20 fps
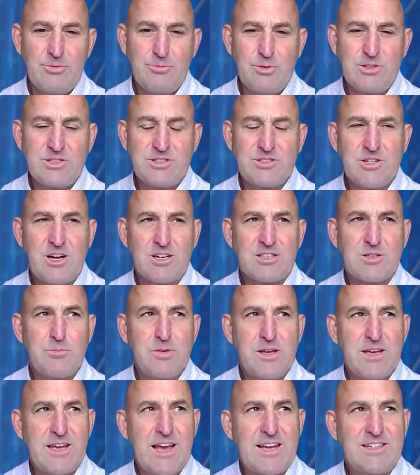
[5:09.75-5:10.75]
should talk to
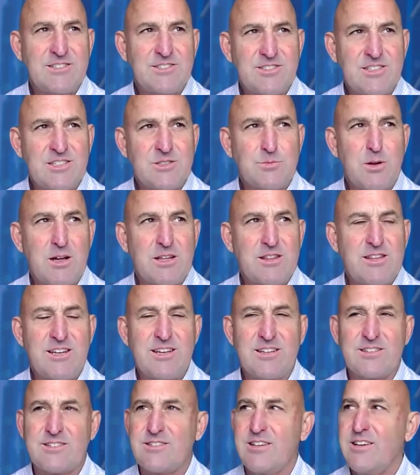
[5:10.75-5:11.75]
big agencies. But I
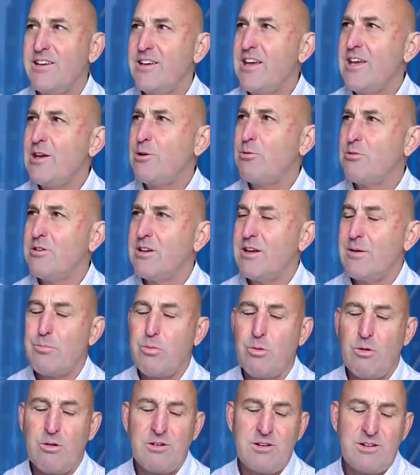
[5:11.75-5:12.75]
think it's equally
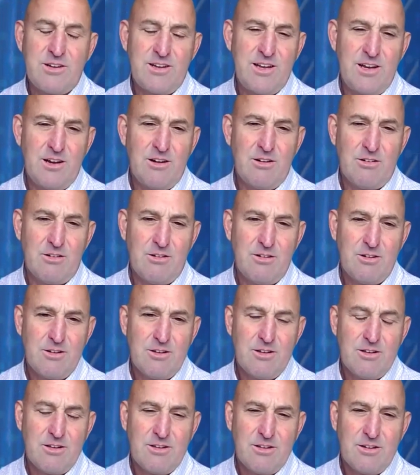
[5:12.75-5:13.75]
important to hear,
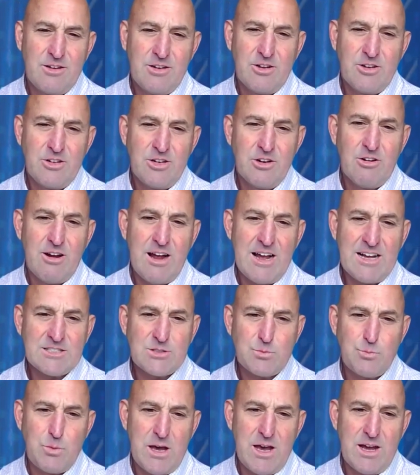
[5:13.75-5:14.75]
your
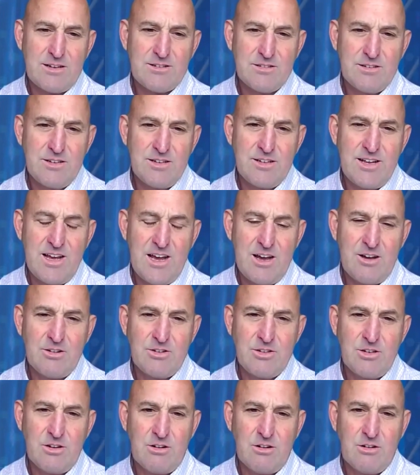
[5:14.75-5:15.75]
aspect and how
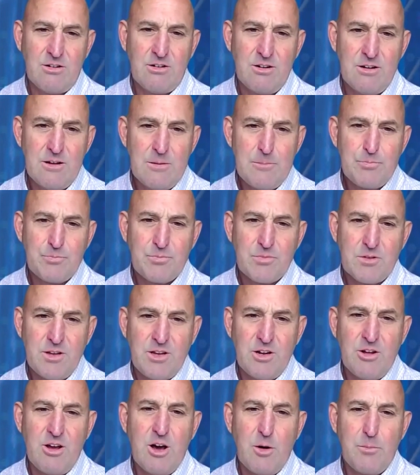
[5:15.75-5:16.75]
you're,
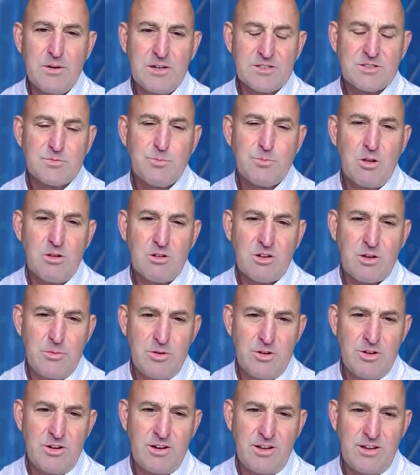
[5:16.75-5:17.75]
helping a smaller
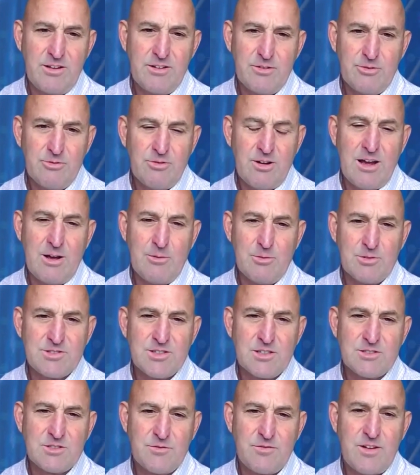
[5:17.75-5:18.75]
community, right, with
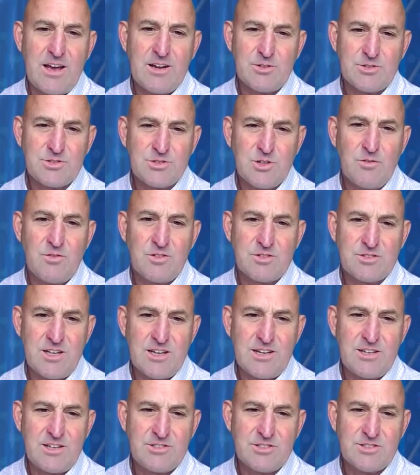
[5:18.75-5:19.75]
such a vital service
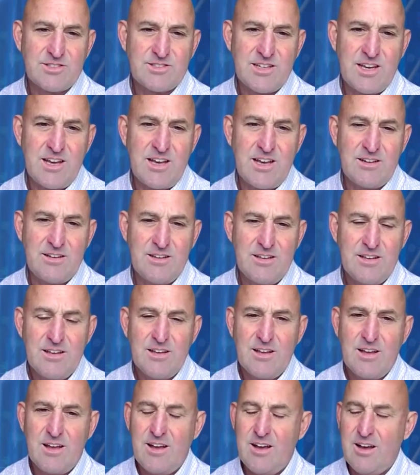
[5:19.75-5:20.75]
like you just said.
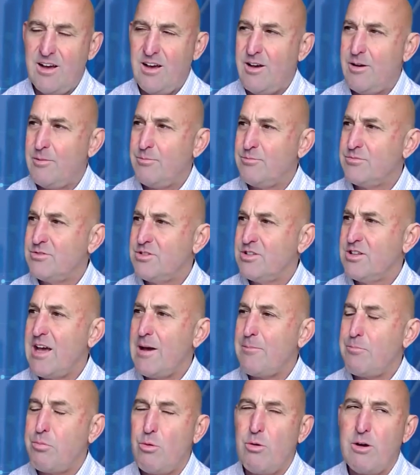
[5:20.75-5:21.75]
To
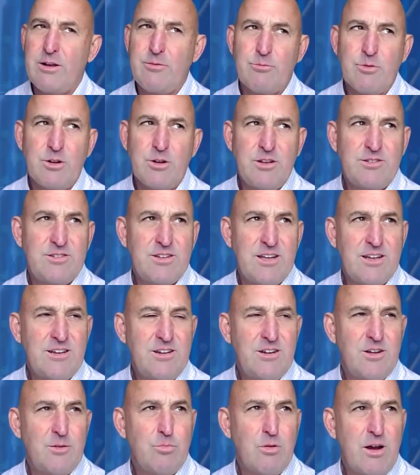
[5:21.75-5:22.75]
that point, when you said,
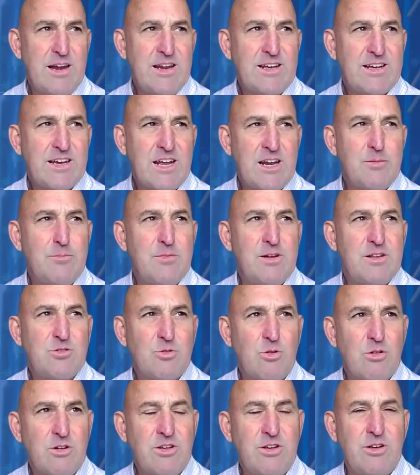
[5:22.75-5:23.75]
Brady kind of
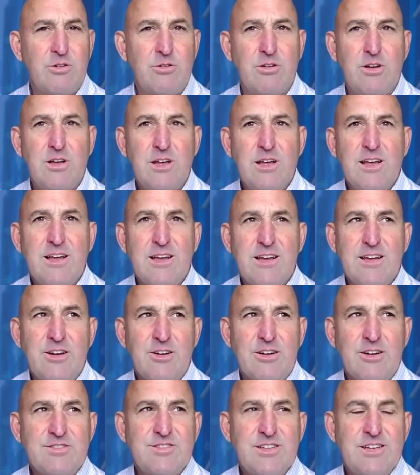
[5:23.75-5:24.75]
mentored you,
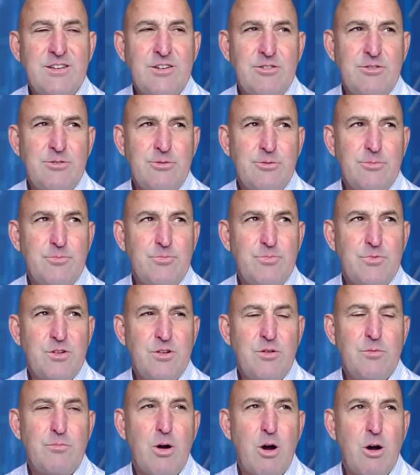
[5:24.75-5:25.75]
I've seen
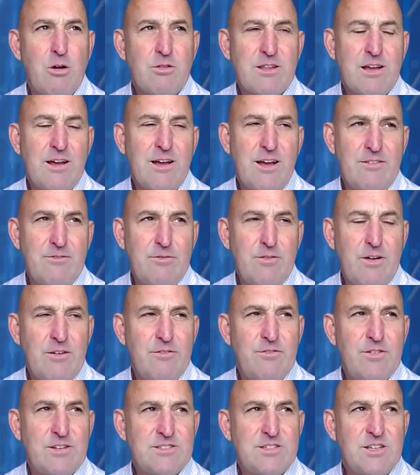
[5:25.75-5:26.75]
you both.
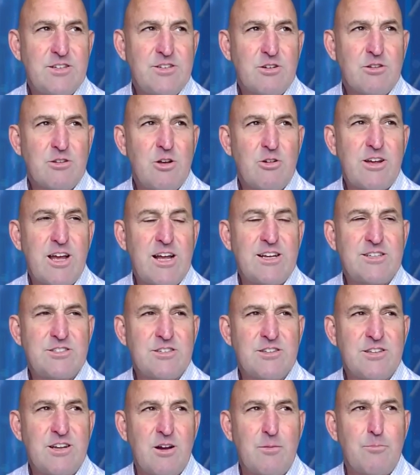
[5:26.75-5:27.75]
I've visited your
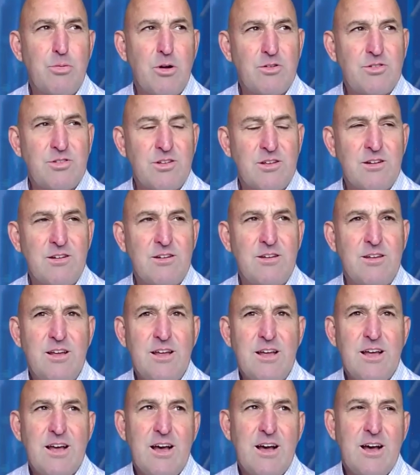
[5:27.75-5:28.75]
location there in person.
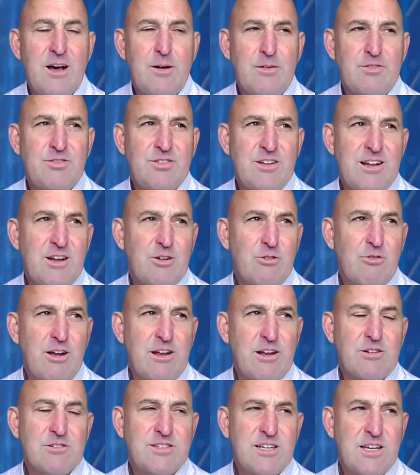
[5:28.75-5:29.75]
I've seen how
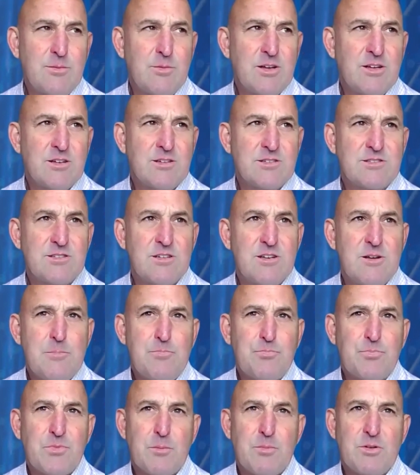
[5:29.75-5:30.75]
great your team is,
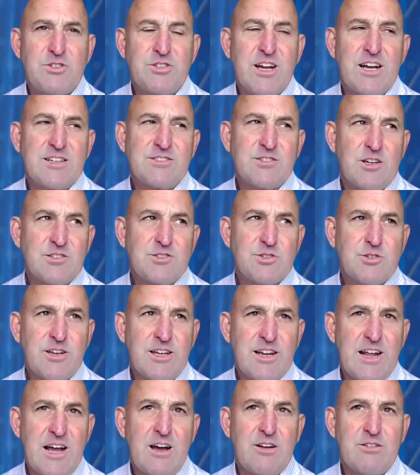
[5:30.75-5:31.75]
but you guys also
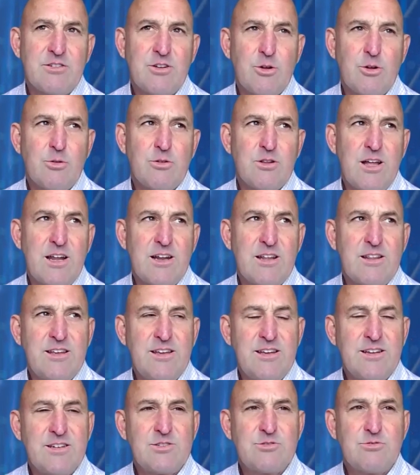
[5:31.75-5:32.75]
get out and go to a lot of
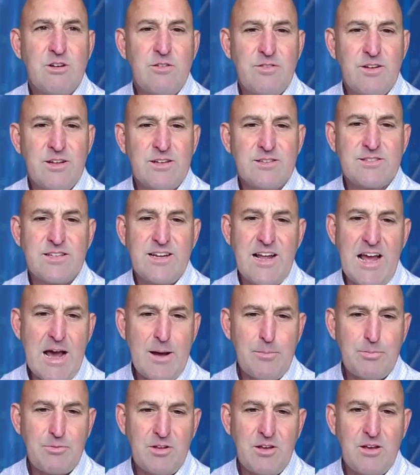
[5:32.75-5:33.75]
the industry events at
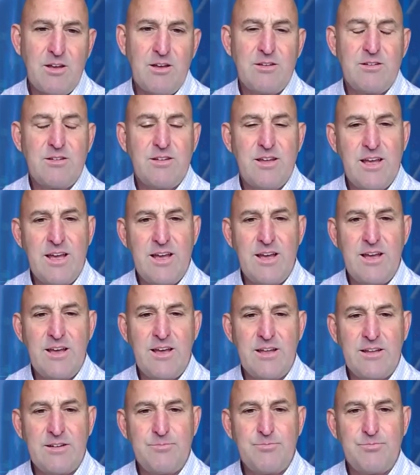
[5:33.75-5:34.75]
APTA
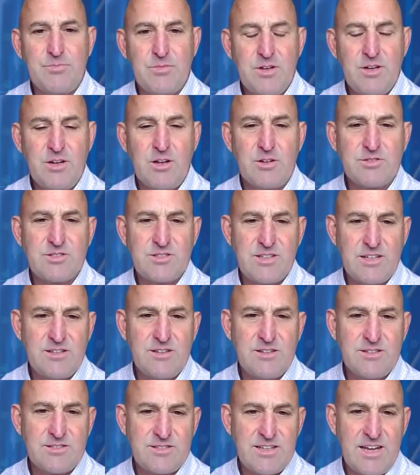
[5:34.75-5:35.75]
and
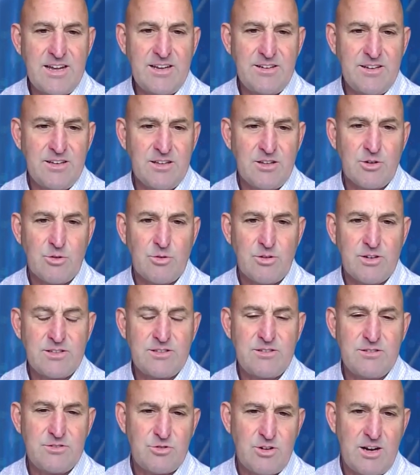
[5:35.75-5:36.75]
the state
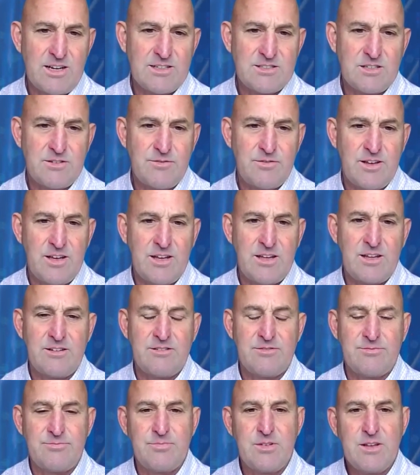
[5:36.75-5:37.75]
Illinois Transit
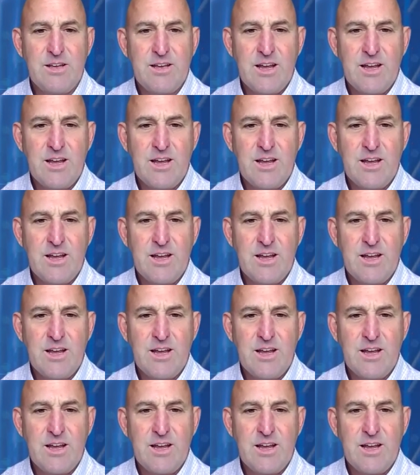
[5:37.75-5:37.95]
event and